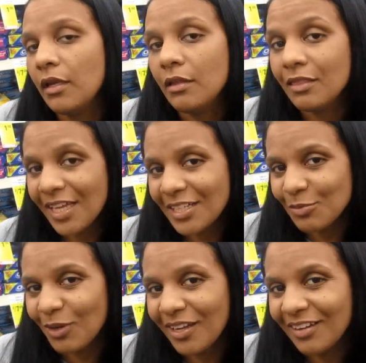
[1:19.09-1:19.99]
And that is
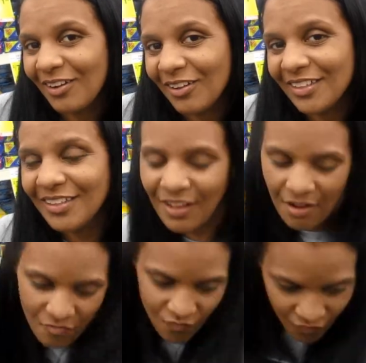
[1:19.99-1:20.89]
why I call it
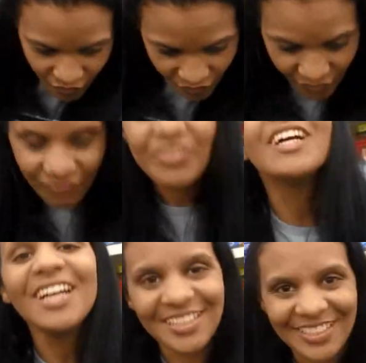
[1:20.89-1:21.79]

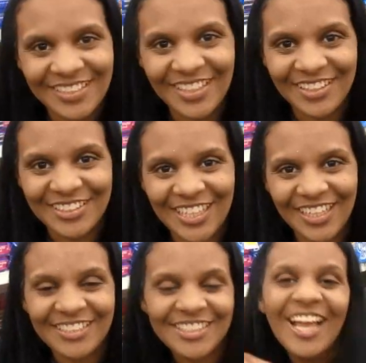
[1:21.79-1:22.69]
a $10
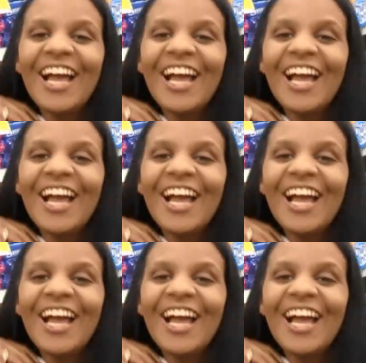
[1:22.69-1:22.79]
challenge.